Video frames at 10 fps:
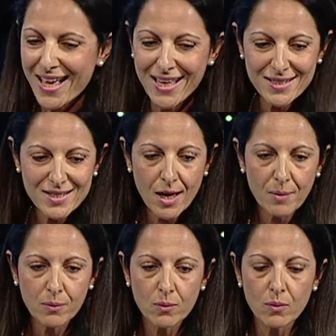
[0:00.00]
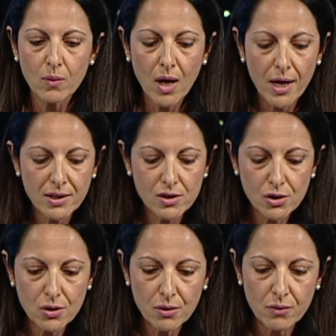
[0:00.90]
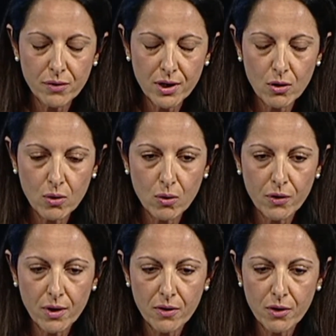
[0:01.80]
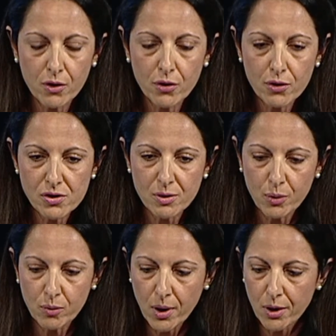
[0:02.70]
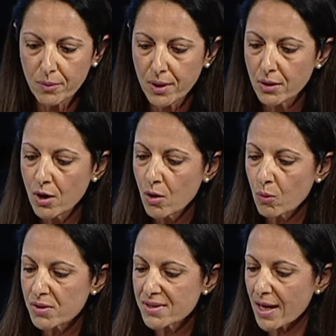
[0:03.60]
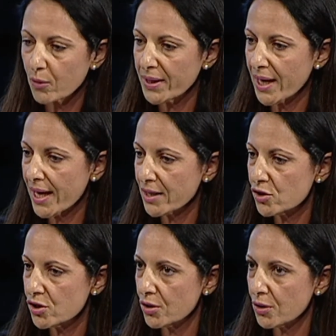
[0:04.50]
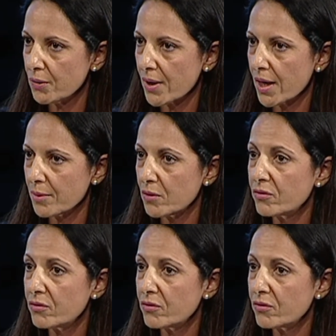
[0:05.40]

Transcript: And um, I do recall that the crucible moment was that we had to um,